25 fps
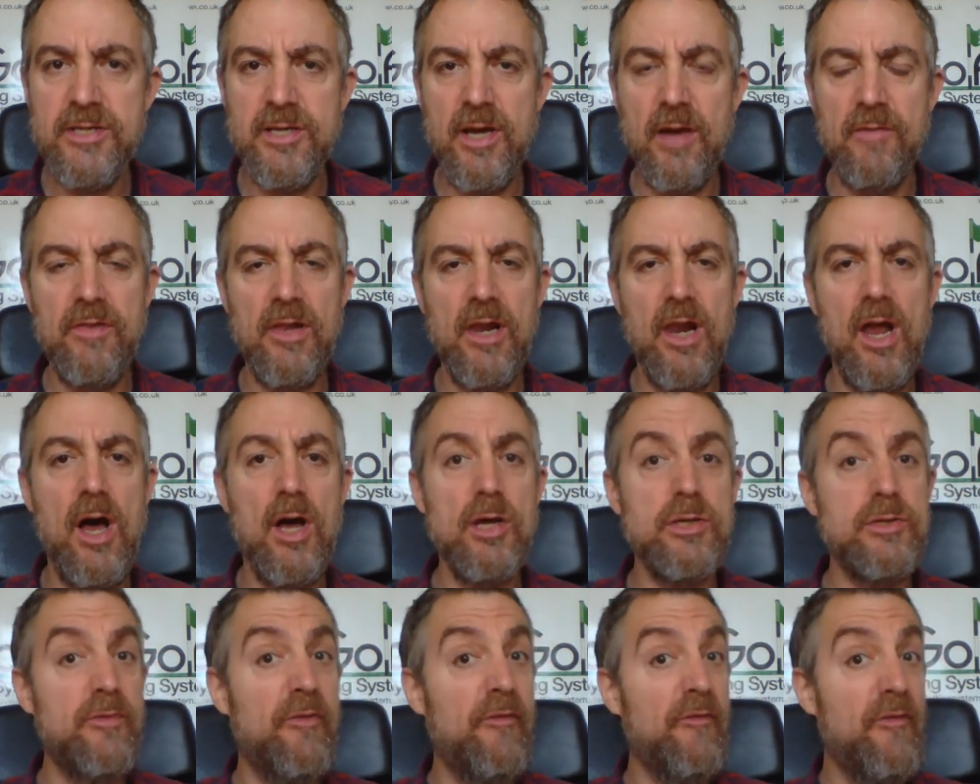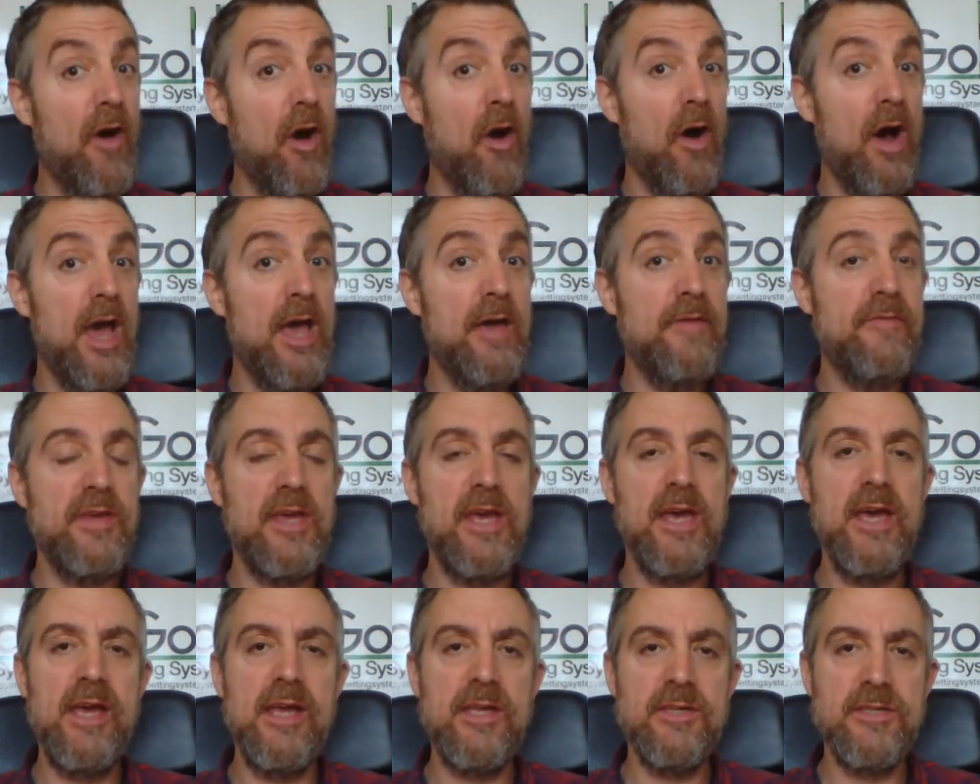over the last five
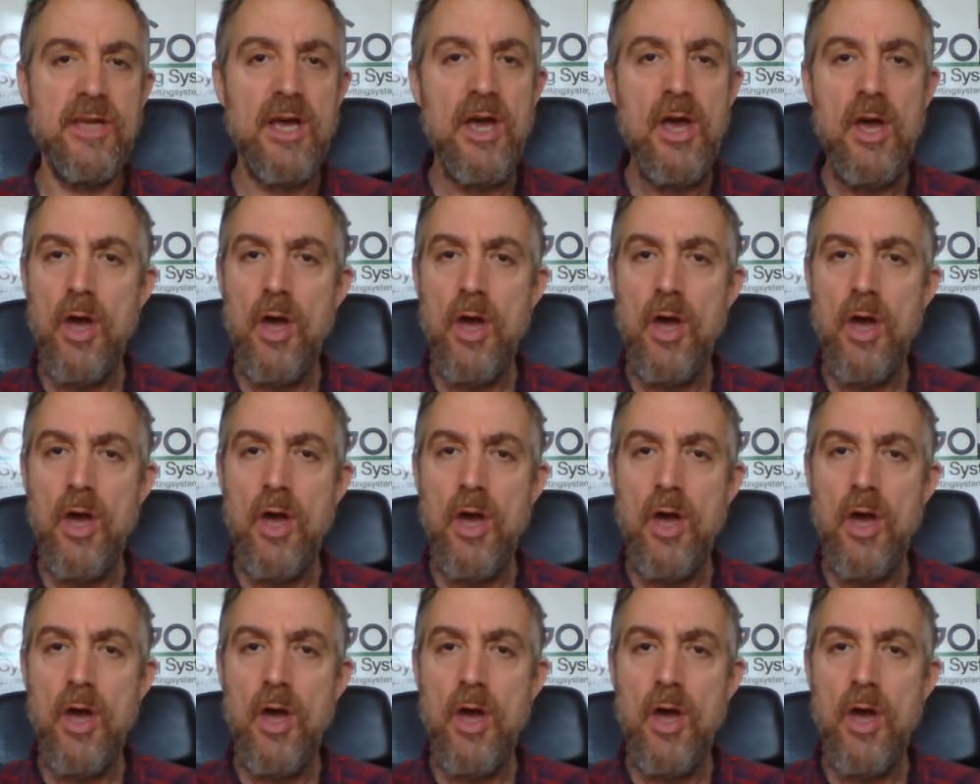years?